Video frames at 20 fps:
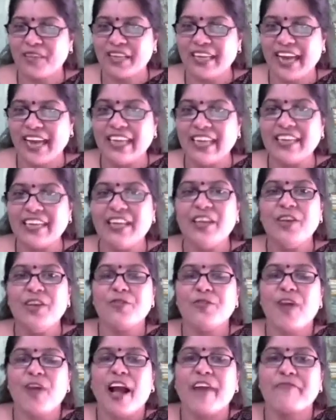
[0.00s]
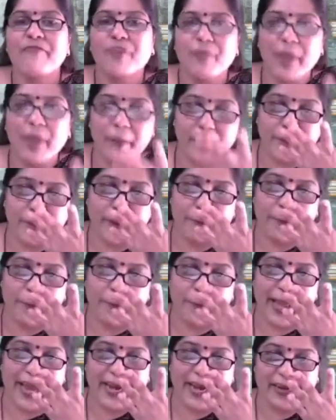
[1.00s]
Right. So I have to be
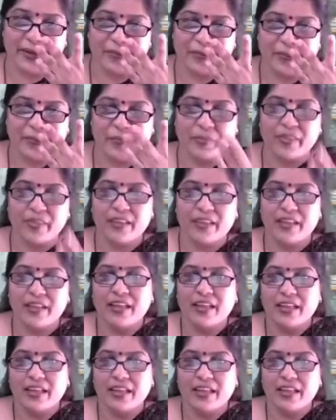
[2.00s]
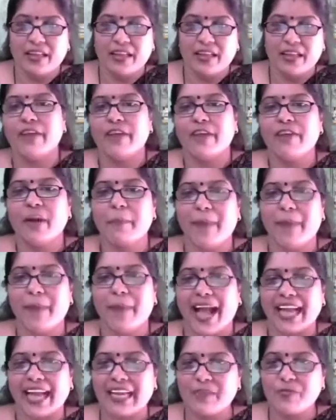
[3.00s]
prepared that whatever
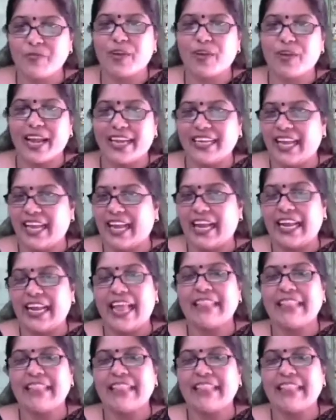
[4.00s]
backups you can take it.